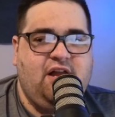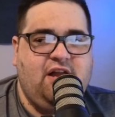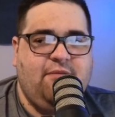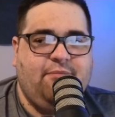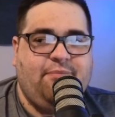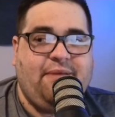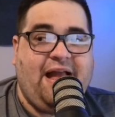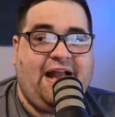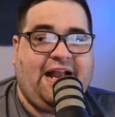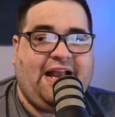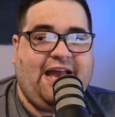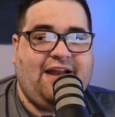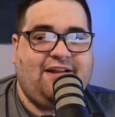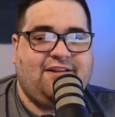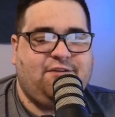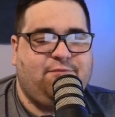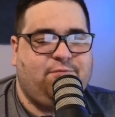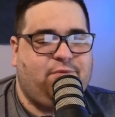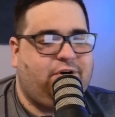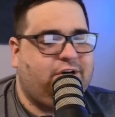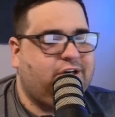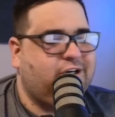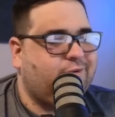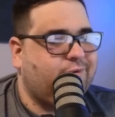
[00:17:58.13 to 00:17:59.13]
Back at it
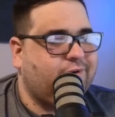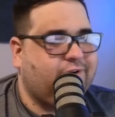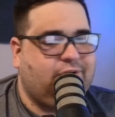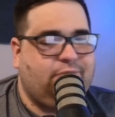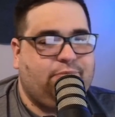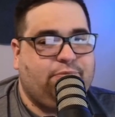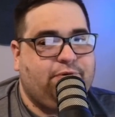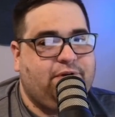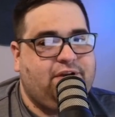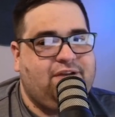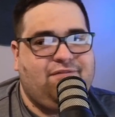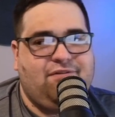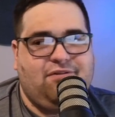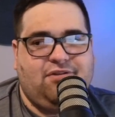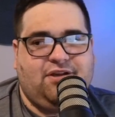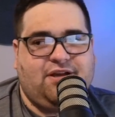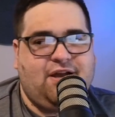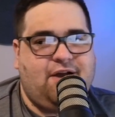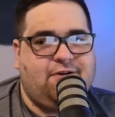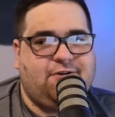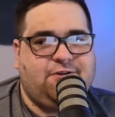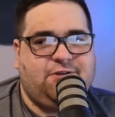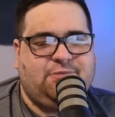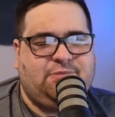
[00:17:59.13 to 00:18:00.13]
tomorrow. We're going to preview the
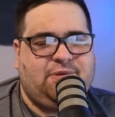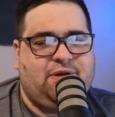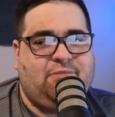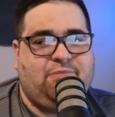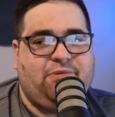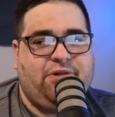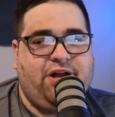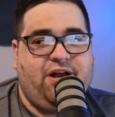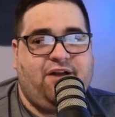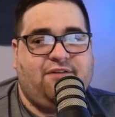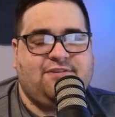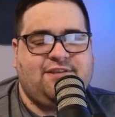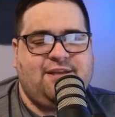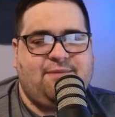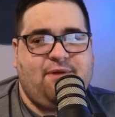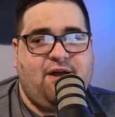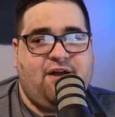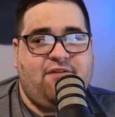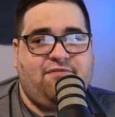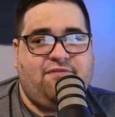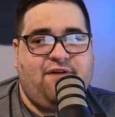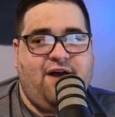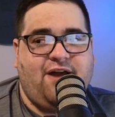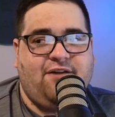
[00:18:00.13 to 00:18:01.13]
College Football Playoff
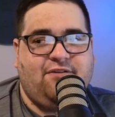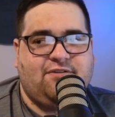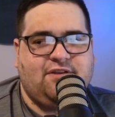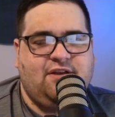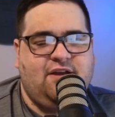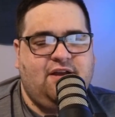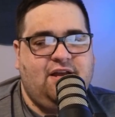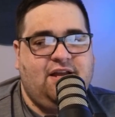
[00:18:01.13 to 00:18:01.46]
semifinals.